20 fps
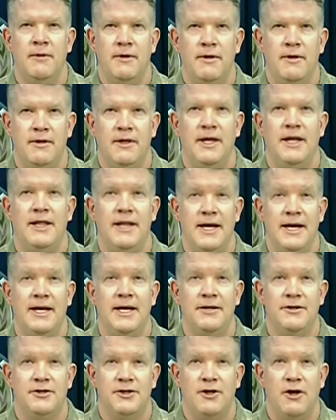than they can
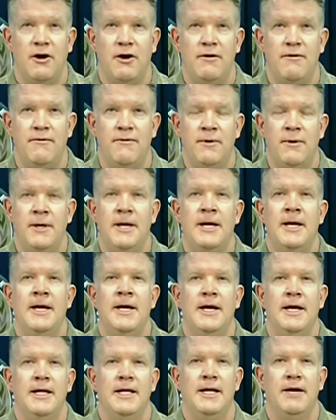solve,
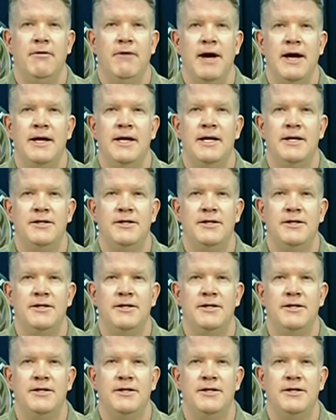and the Iraqi